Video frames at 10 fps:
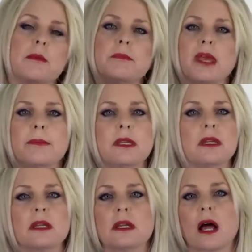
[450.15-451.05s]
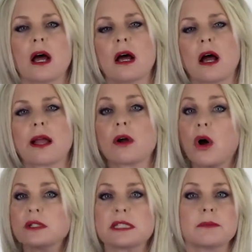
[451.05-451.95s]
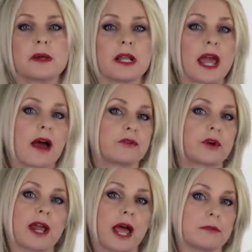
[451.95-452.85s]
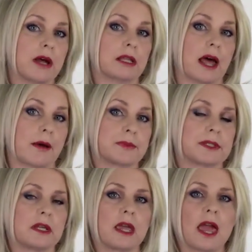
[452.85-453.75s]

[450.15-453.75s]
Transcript: Maybe I called somebody after I had my lapse